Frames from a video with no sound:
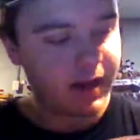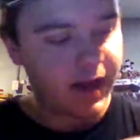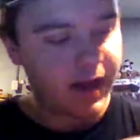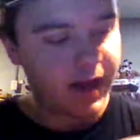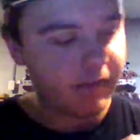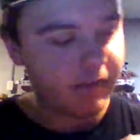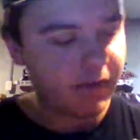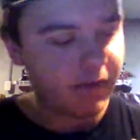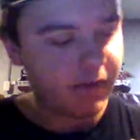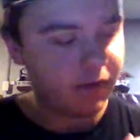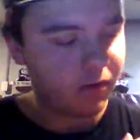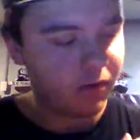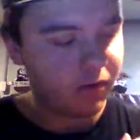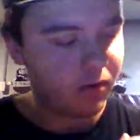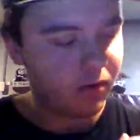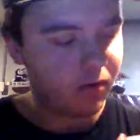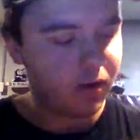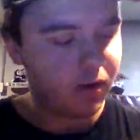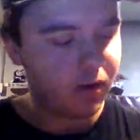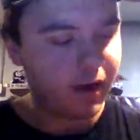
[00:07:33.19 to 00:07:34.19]

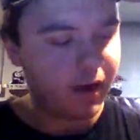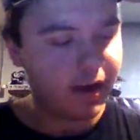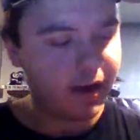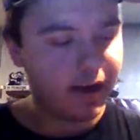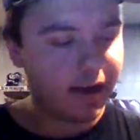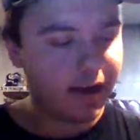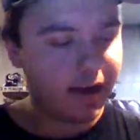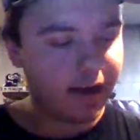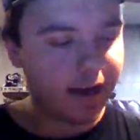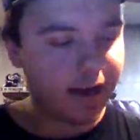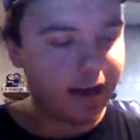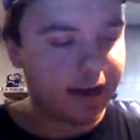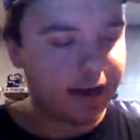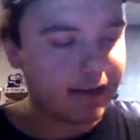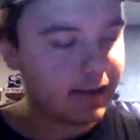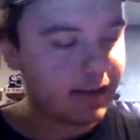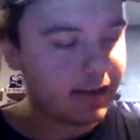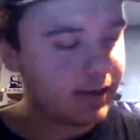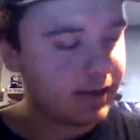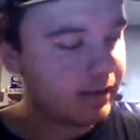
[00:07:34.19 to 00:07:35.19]
physical
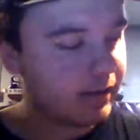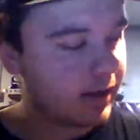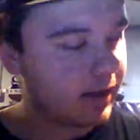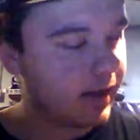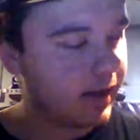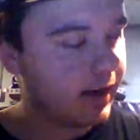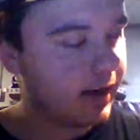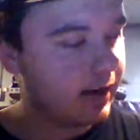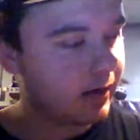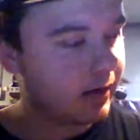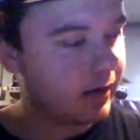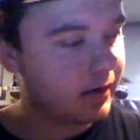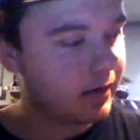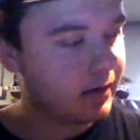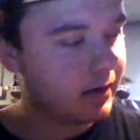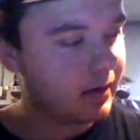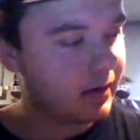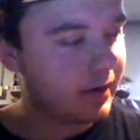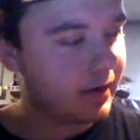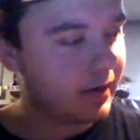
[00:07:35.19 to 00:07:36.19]
acting in here.
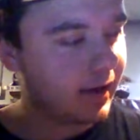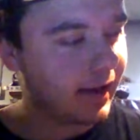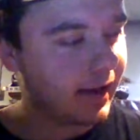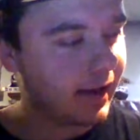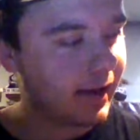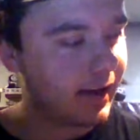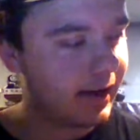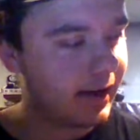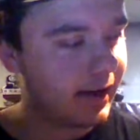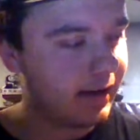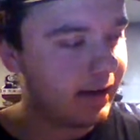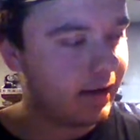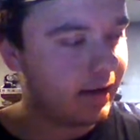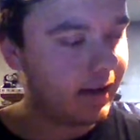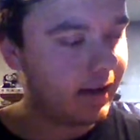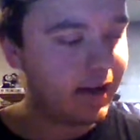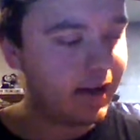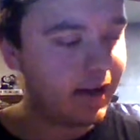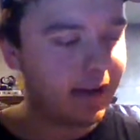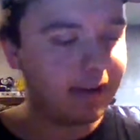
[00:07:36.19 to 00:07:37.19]
And
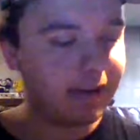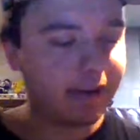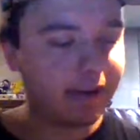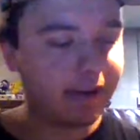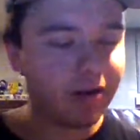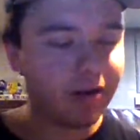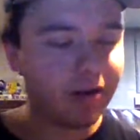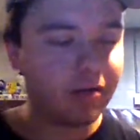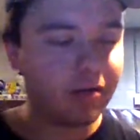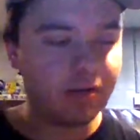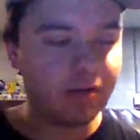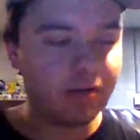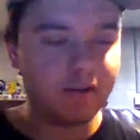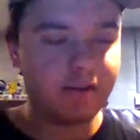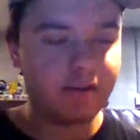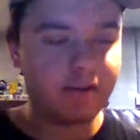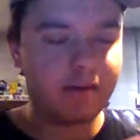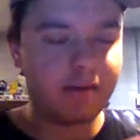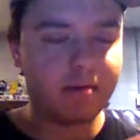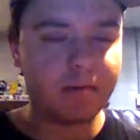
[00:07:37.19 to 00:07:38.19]
it's kind of cool because
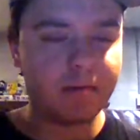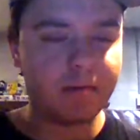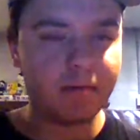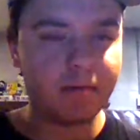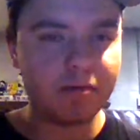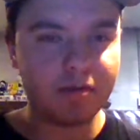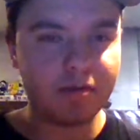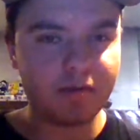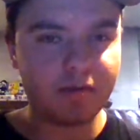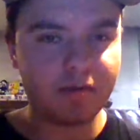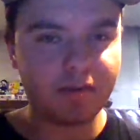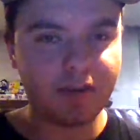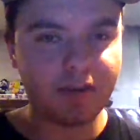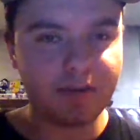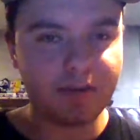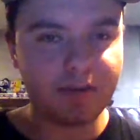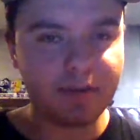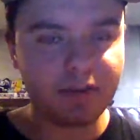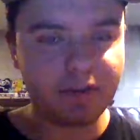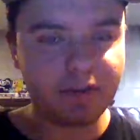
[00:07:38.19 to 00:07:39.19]
in the promotional
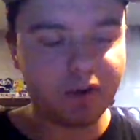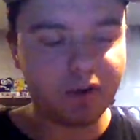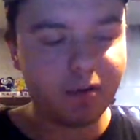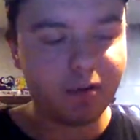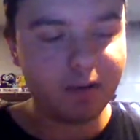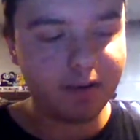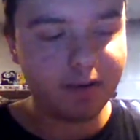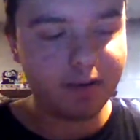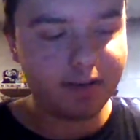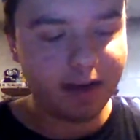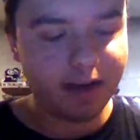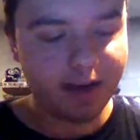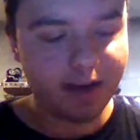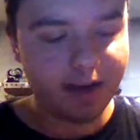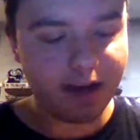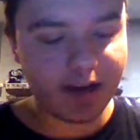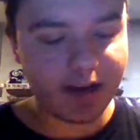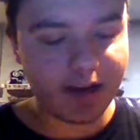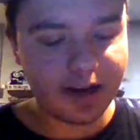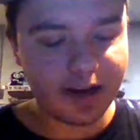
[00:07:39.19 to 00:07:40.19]
stuff, he's
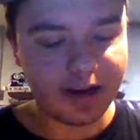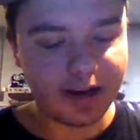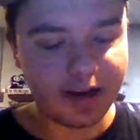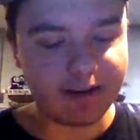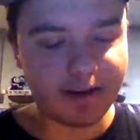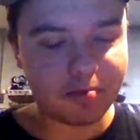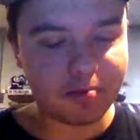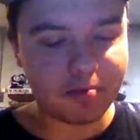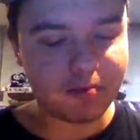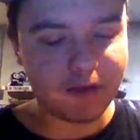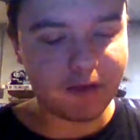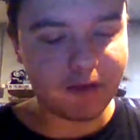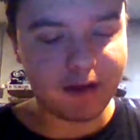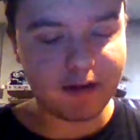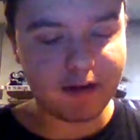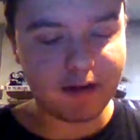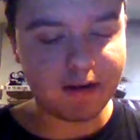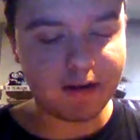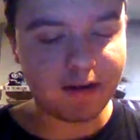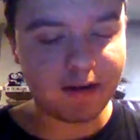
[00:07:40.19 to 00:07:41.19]
not
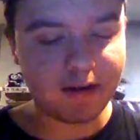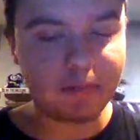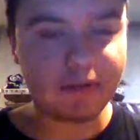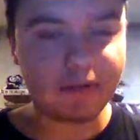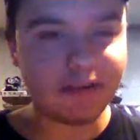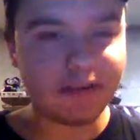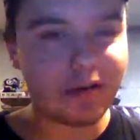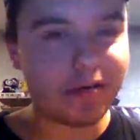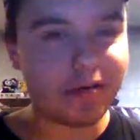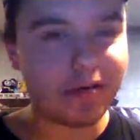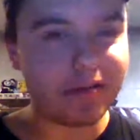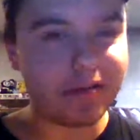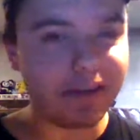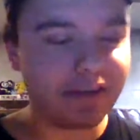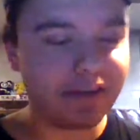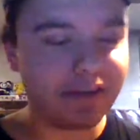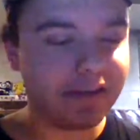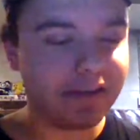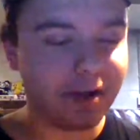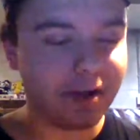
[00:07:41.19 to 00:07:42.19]
himself.
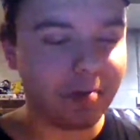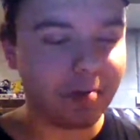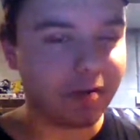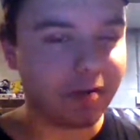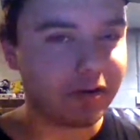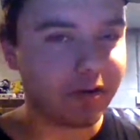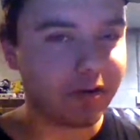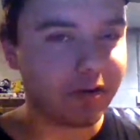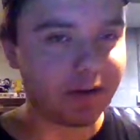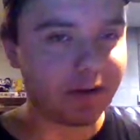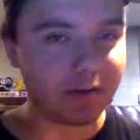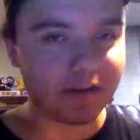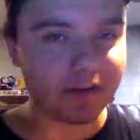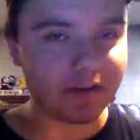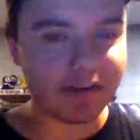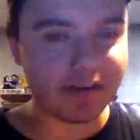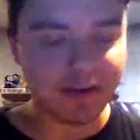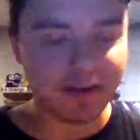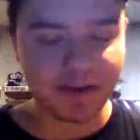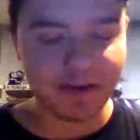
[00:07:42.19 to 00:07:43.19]
He's still portraying
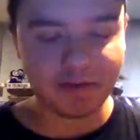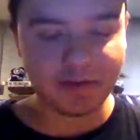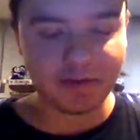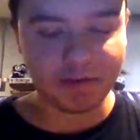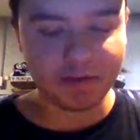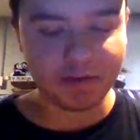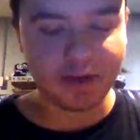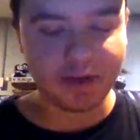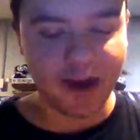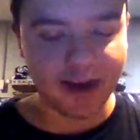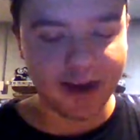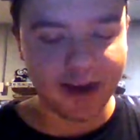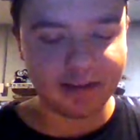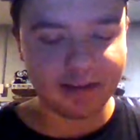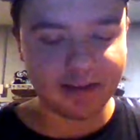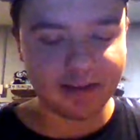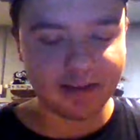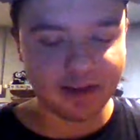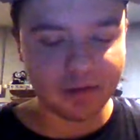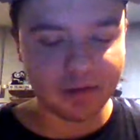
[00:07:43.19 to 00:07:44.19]
Rusty Nail. So when they're
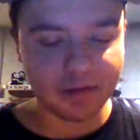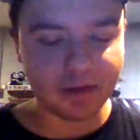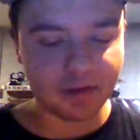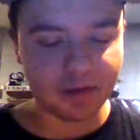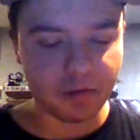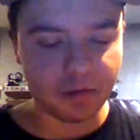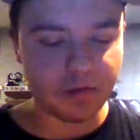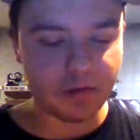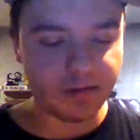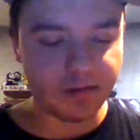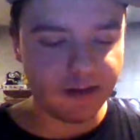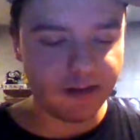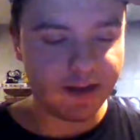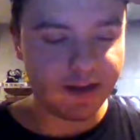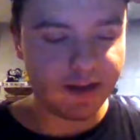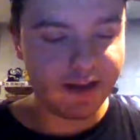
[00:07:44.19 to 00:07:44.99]
asking about the movie,